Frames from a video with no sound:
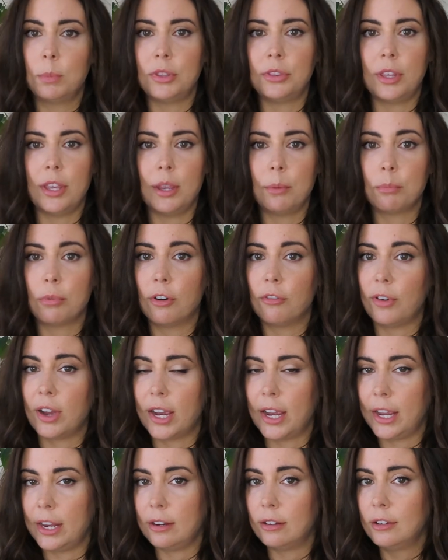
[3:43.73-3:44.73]
but they
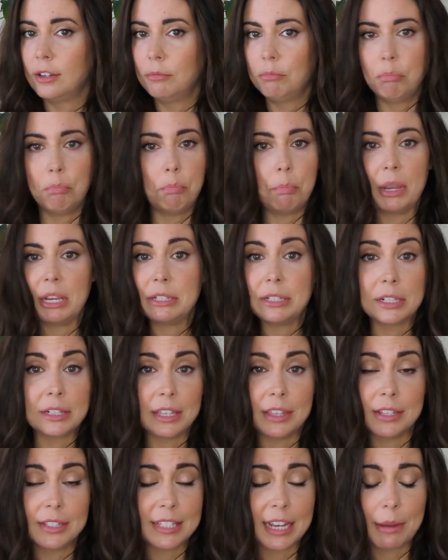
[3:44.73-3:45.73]
provide
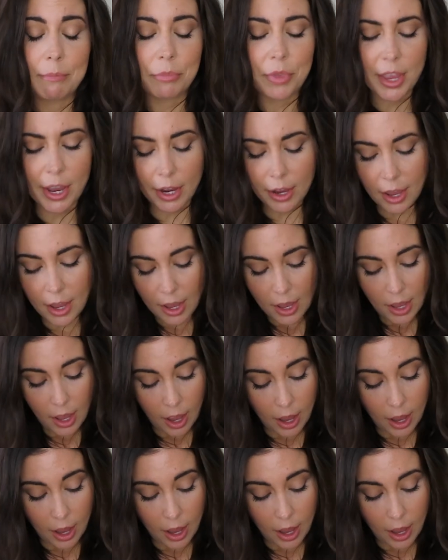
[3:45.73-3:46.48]
basically the same thing.